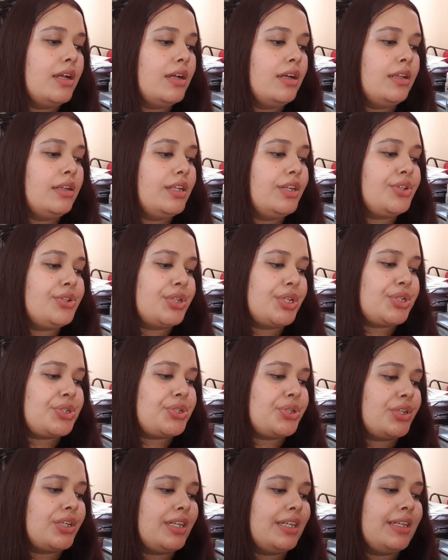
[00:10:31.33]

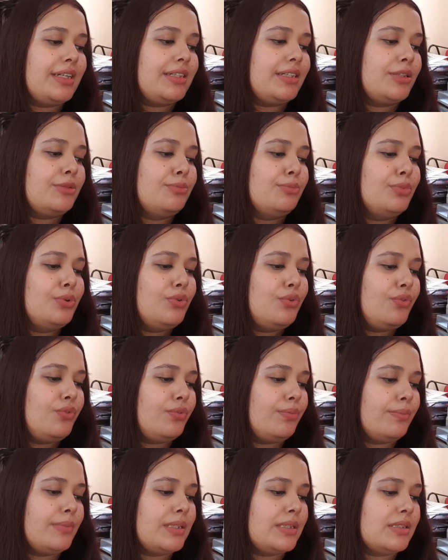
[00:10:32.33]
literature related
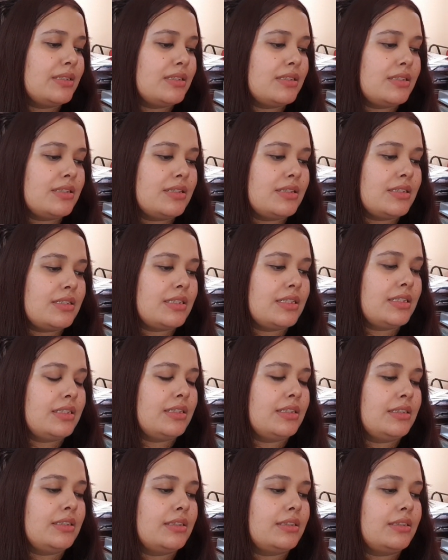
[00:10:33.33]
movements
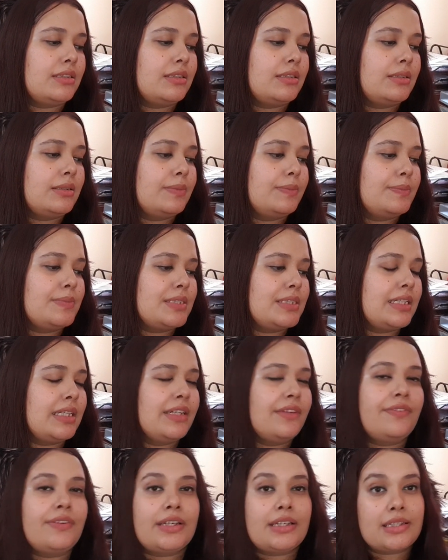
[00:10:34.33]
and the
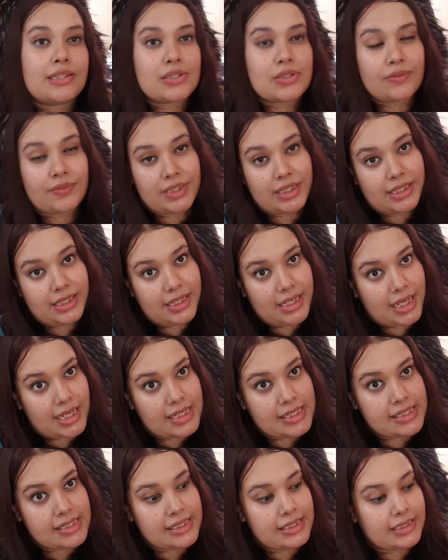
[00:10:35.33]
significance of the
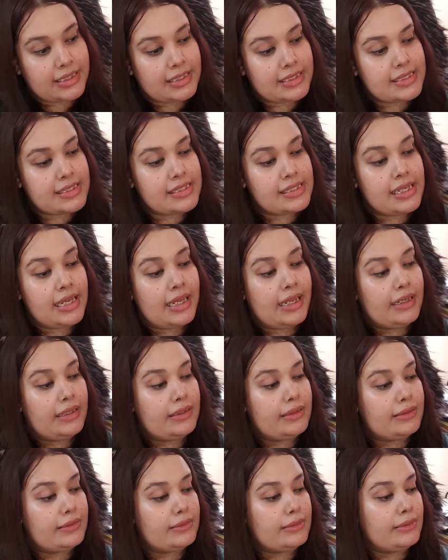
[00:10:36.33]
classics,
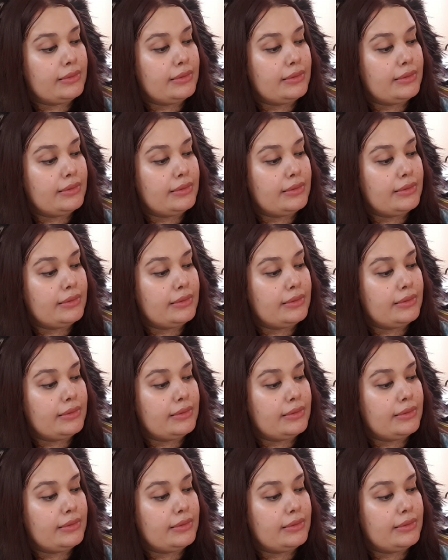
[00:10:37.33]
and